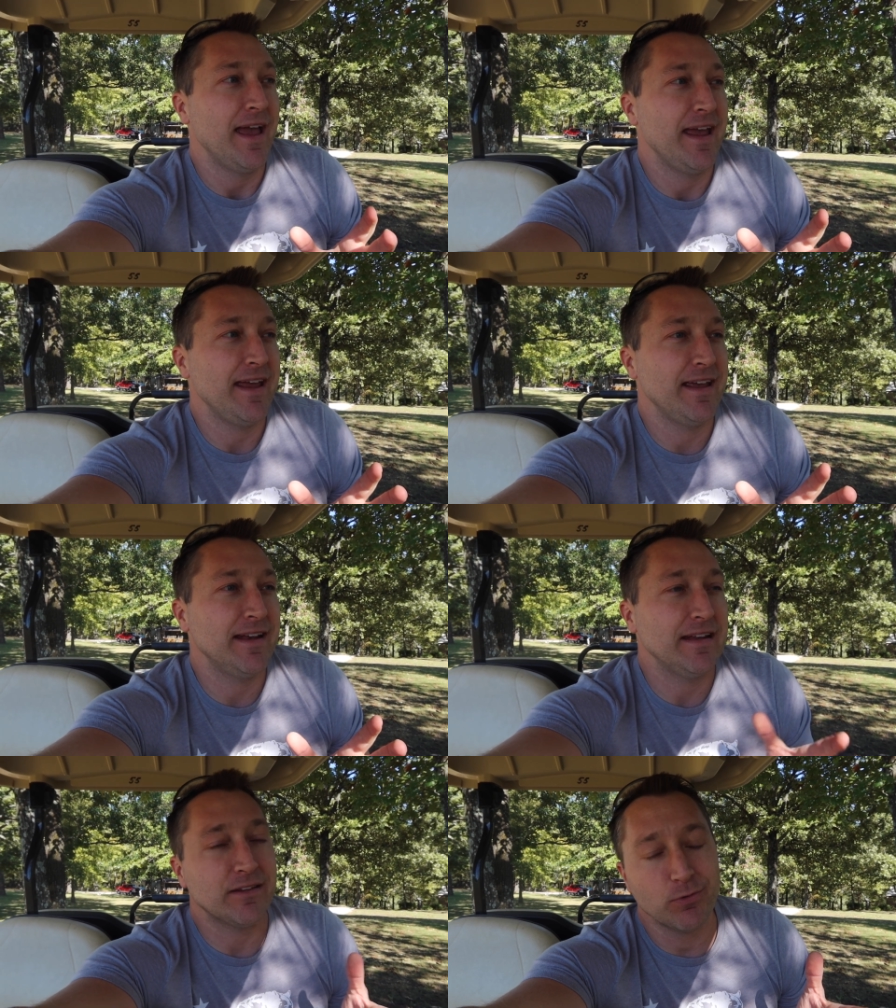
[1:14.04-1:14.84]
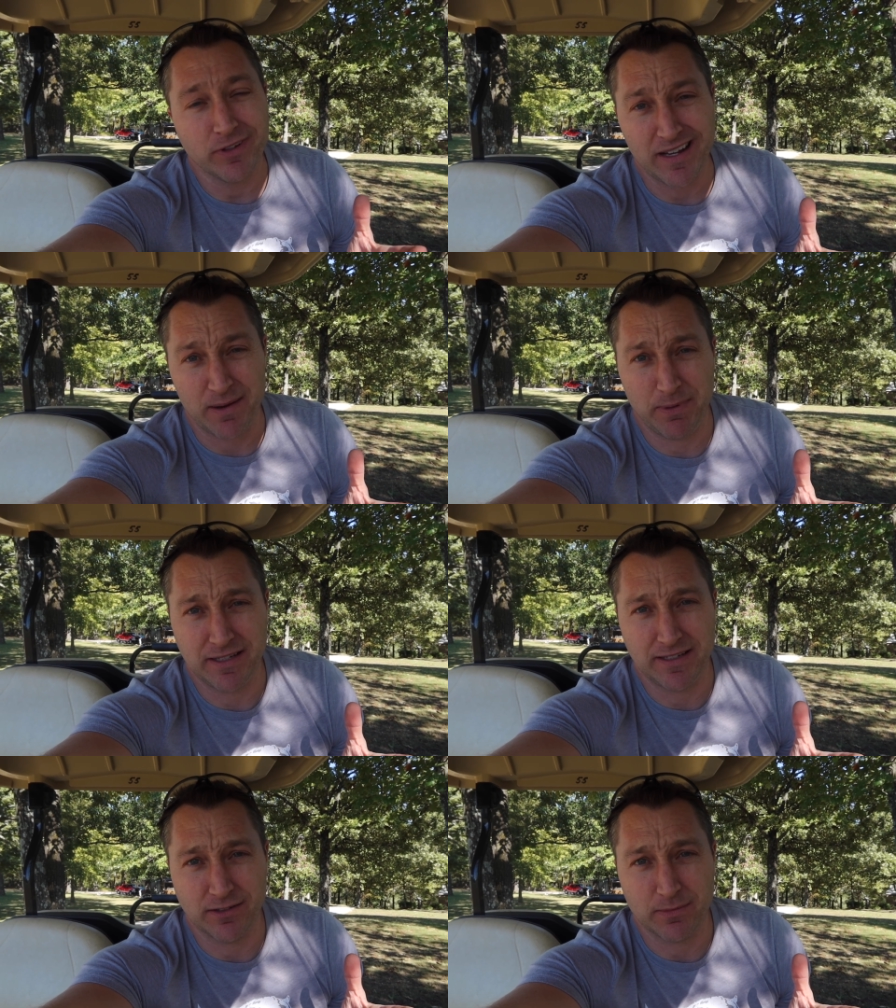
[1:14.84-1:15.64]
And it's really not a
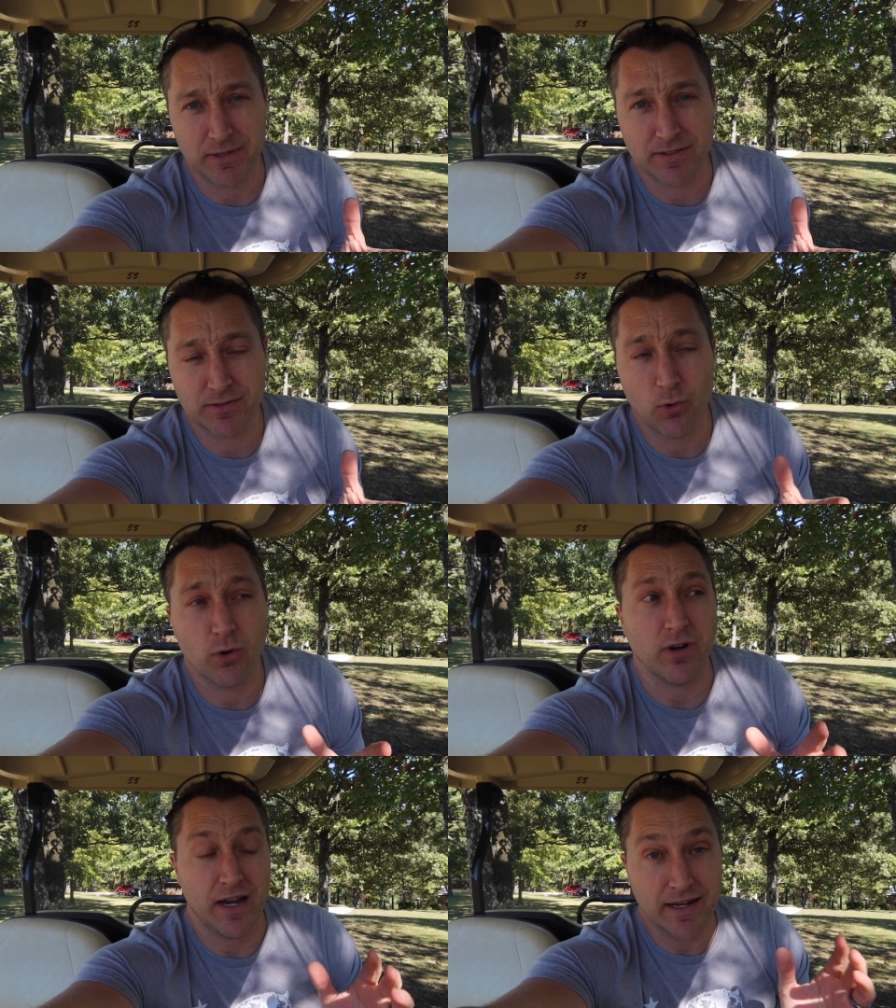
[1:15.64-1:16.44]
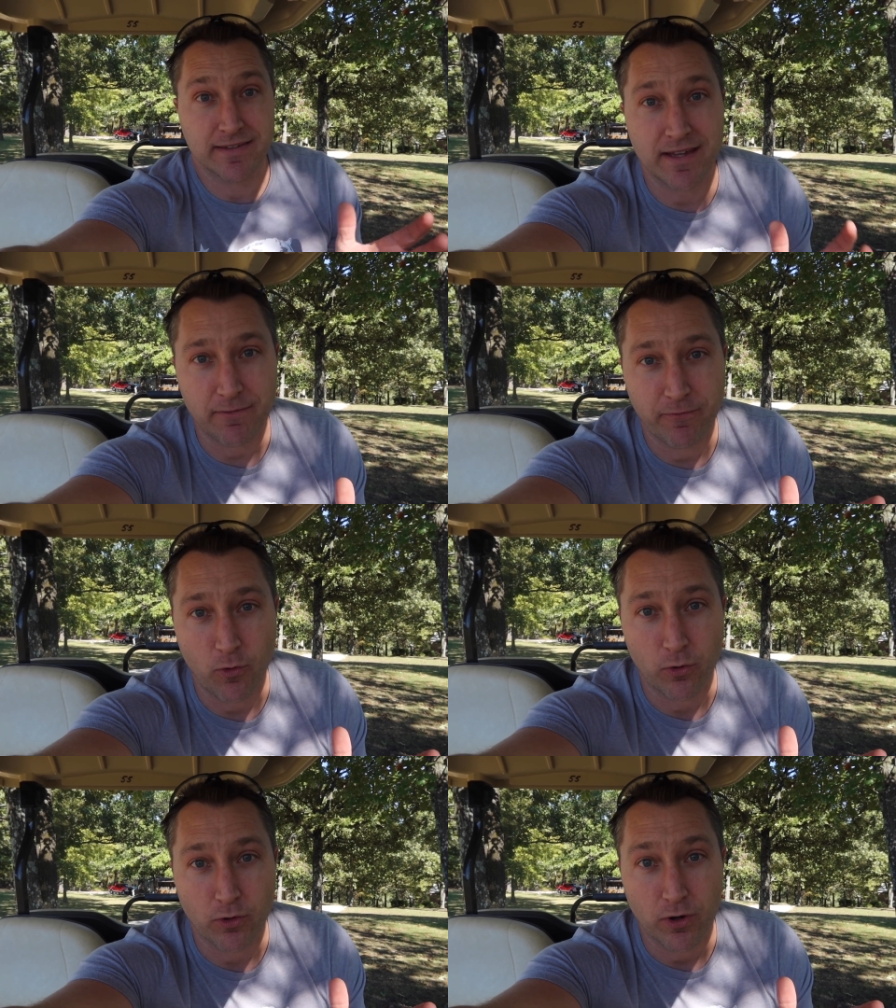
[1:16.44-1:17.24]
big deal to be sore, except
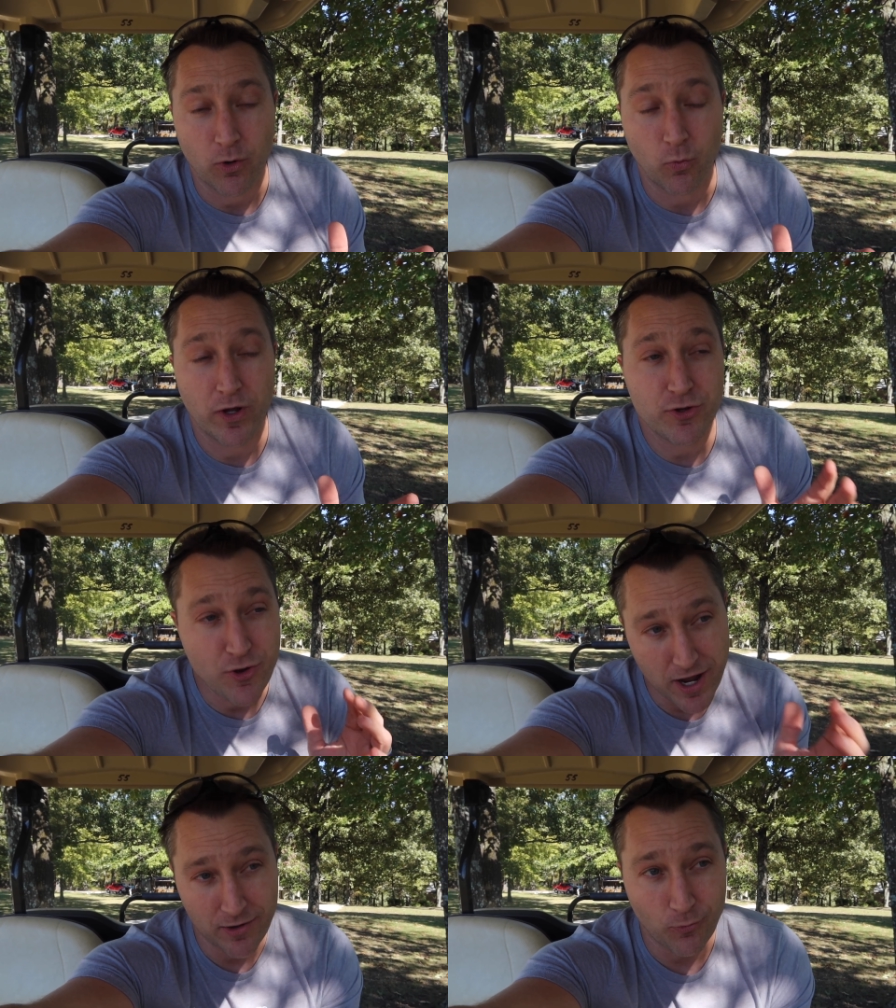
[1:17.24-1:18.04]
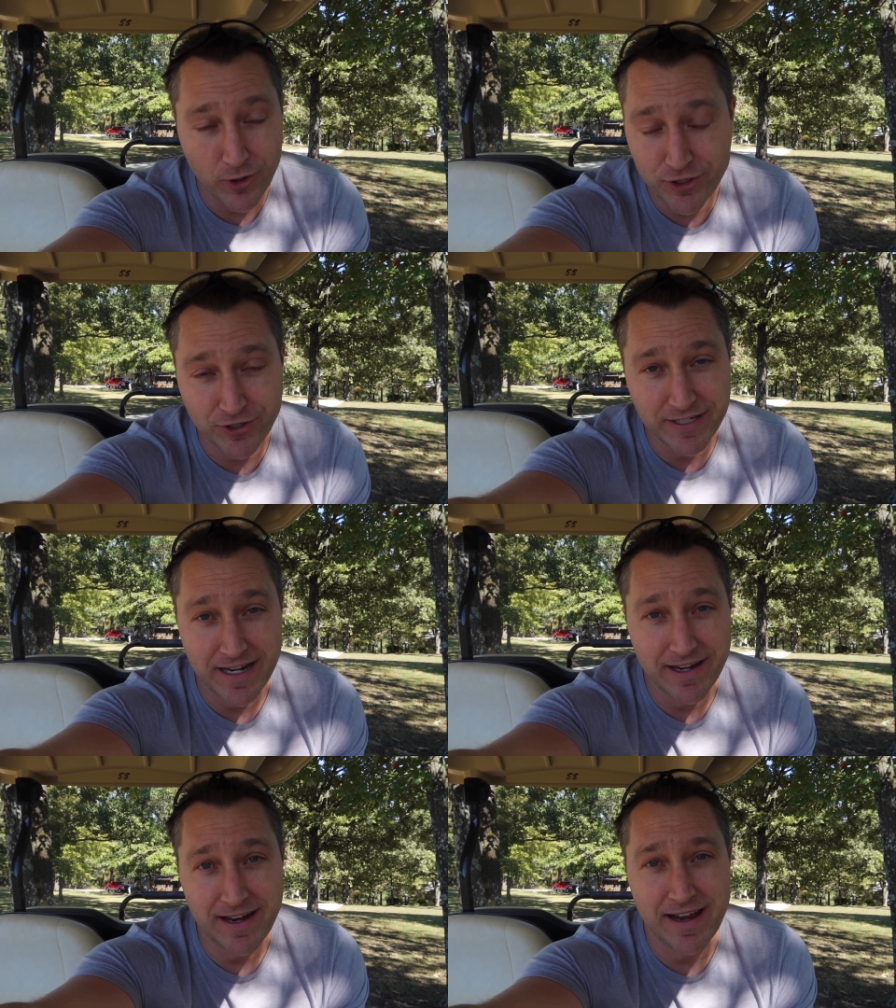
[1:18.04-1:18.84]
for when your
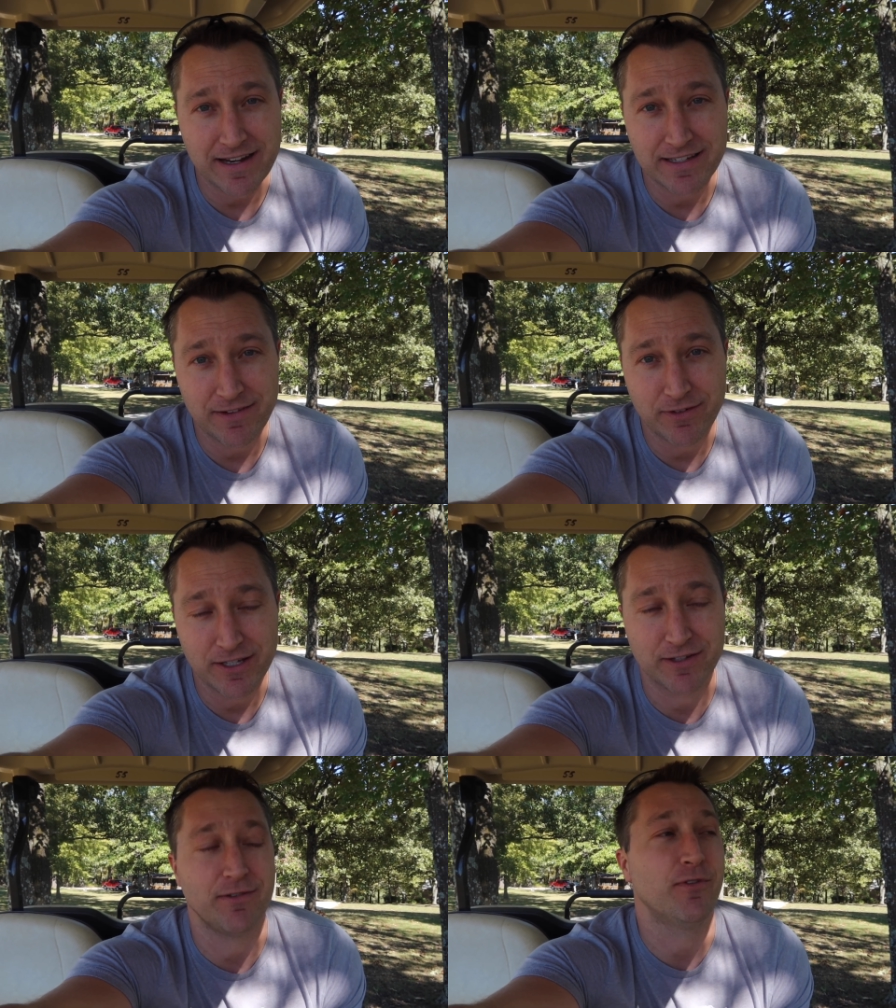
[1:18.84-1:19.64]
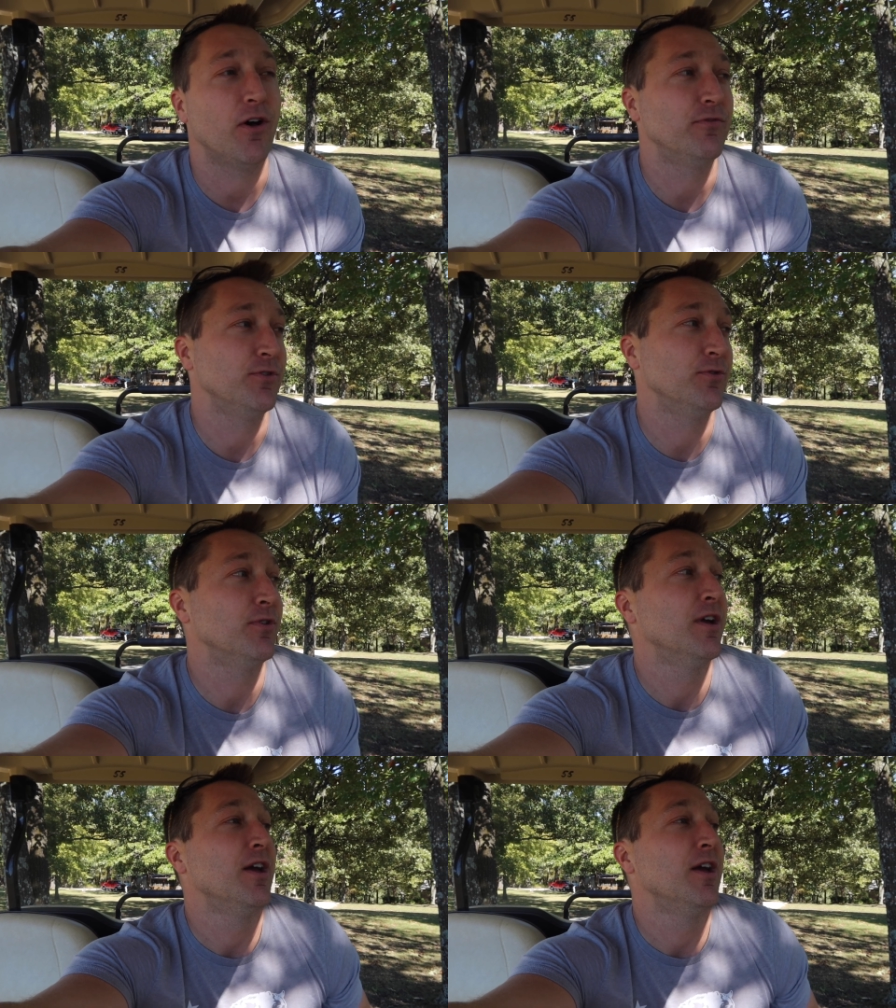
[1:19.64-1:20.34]
day-to-day activities involve you